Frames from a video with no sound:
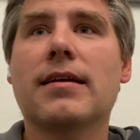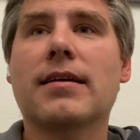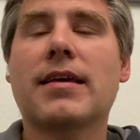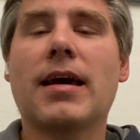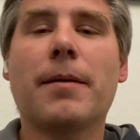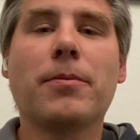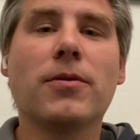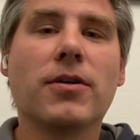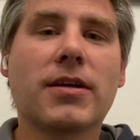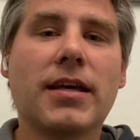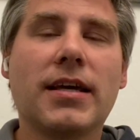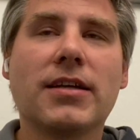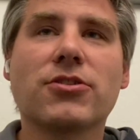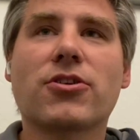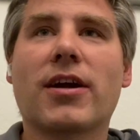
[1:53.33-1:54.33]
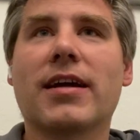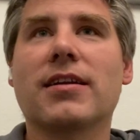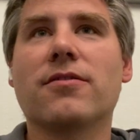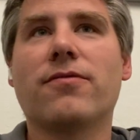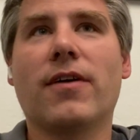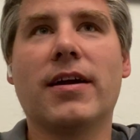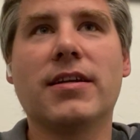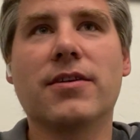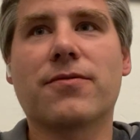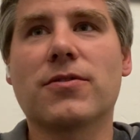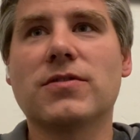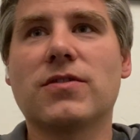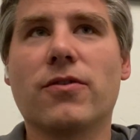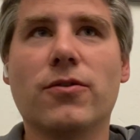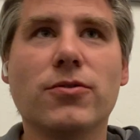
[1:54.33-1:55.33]
kept looking, trying to find
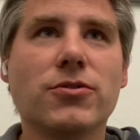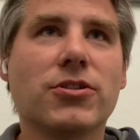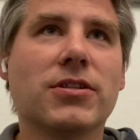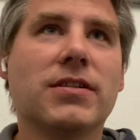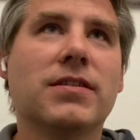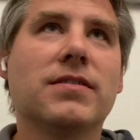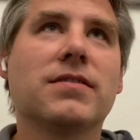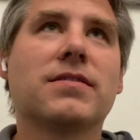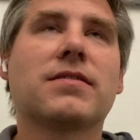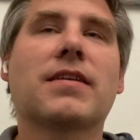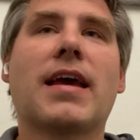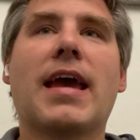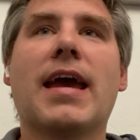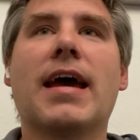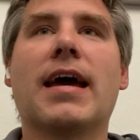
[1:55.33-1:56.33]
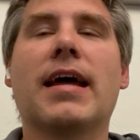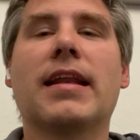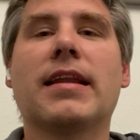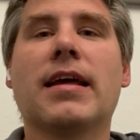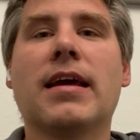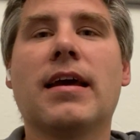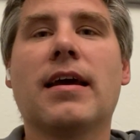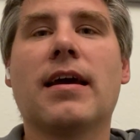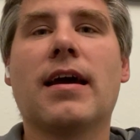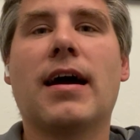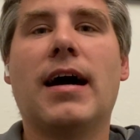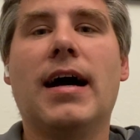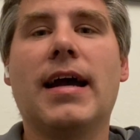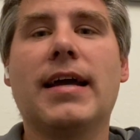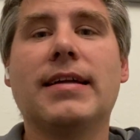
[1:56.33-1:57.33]
different solutions, and
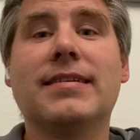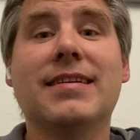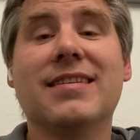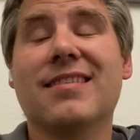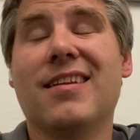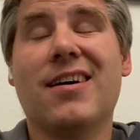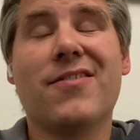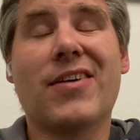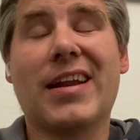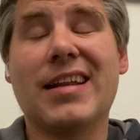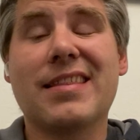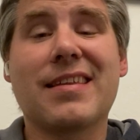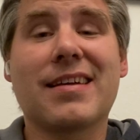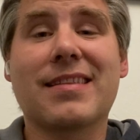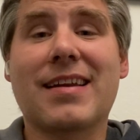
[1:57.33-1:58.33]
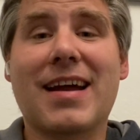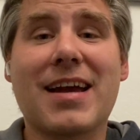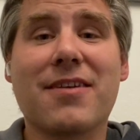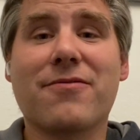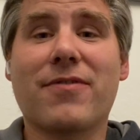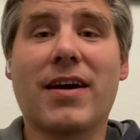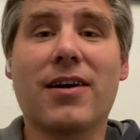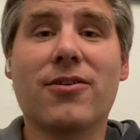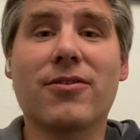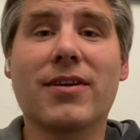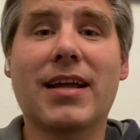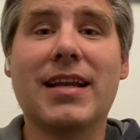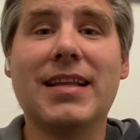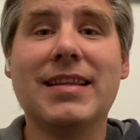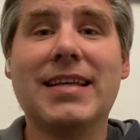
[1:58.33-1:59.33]
I didn't love anything that I had found.
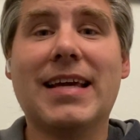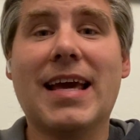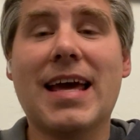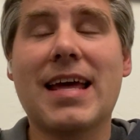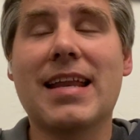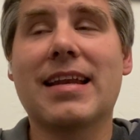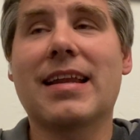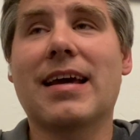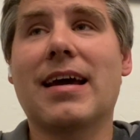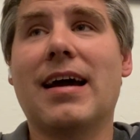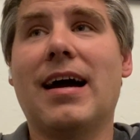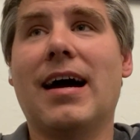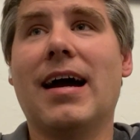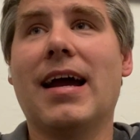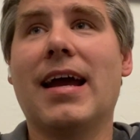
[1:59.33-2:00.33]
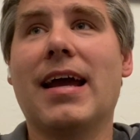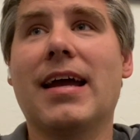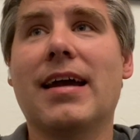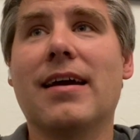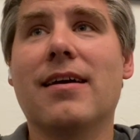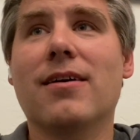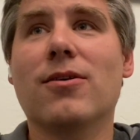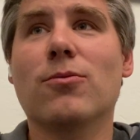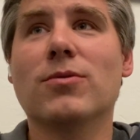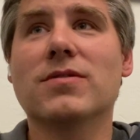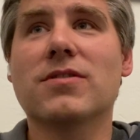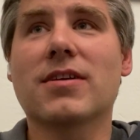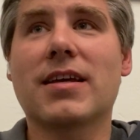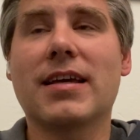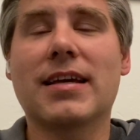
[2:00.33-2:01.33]
And in the end, I was
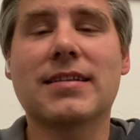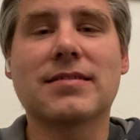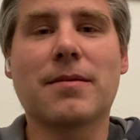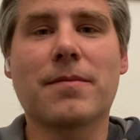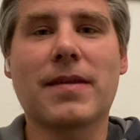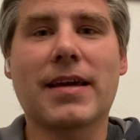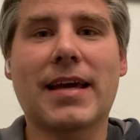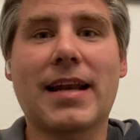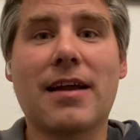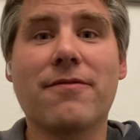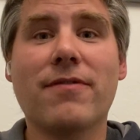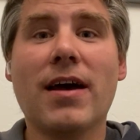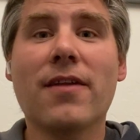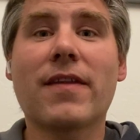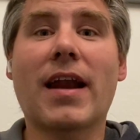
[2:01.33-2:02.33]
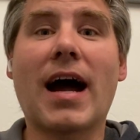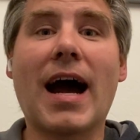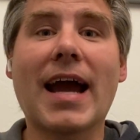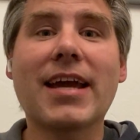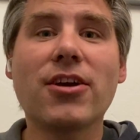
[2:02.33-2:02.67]
looking at something and I found that I